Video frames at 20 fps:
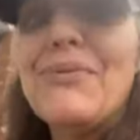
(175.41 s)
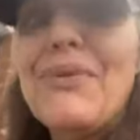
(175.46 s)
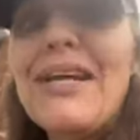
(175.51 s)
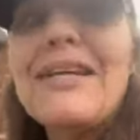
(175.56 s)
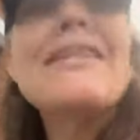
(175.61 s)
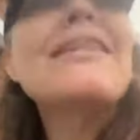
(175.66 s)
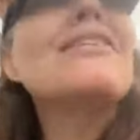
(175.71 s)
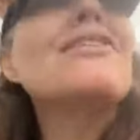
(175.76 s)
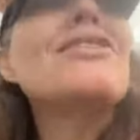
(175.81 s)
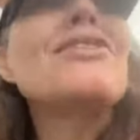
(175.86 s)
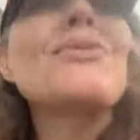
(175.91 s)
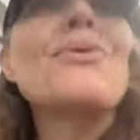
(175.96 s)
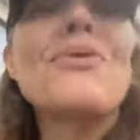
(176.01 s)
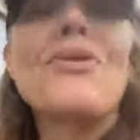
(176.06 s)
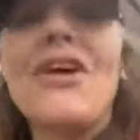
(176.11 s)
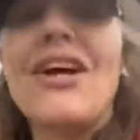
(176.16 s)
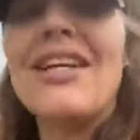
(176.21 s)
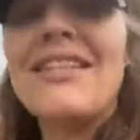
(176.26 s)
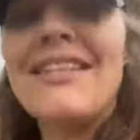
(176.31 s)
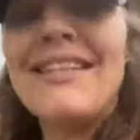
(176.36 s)
making sure
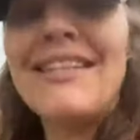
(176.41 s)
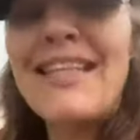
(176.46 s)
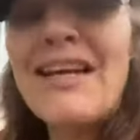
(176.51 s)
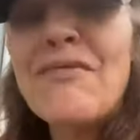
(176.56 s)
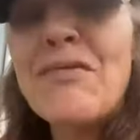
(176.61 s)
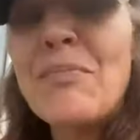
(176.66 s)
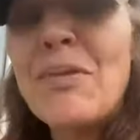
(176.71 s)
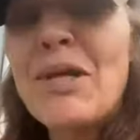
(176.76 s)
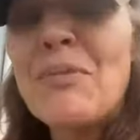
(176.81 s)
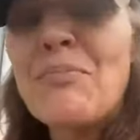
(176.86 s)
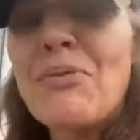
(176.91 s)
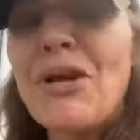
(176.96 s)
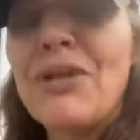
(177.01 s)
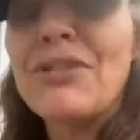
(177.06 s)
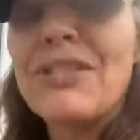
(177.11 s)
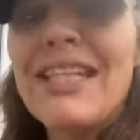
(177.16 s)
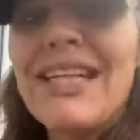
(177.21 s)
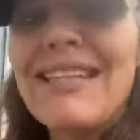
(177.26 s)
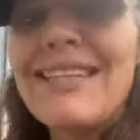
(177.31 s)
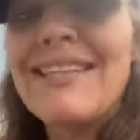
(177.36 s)
that I didn't have a big
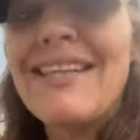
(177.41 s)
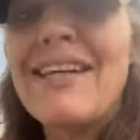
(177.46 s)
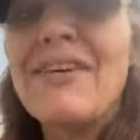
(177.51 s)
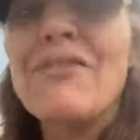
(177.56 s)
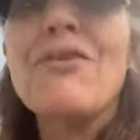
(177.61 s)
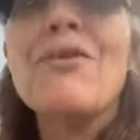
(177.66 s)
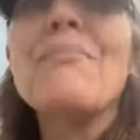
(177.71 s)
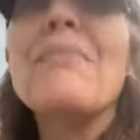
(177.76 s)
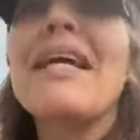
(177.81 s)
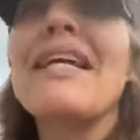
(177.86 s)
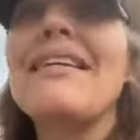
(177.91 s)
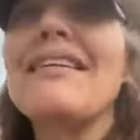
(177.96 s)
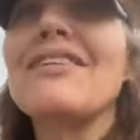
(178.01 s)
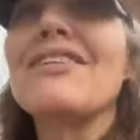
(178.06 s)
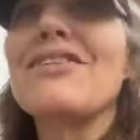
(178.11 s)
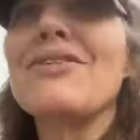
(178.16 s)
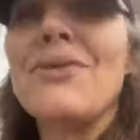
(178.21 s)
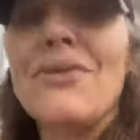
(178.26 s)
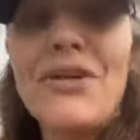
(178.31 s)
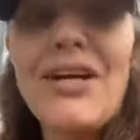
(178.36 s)
protest here or making
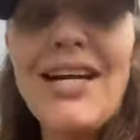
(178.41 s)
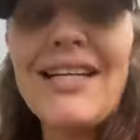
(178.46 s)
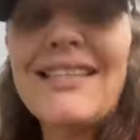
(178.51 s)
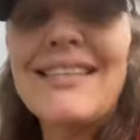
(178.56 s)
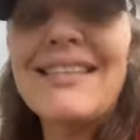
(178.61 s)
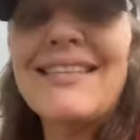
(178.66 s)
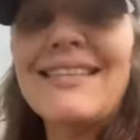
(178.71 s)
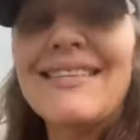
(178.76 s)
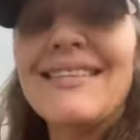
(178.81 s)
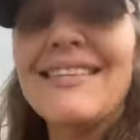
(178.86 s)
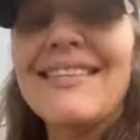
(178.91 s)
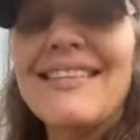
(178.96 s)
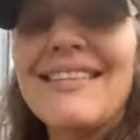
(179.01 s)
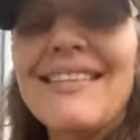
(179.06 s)
sure that I didn't,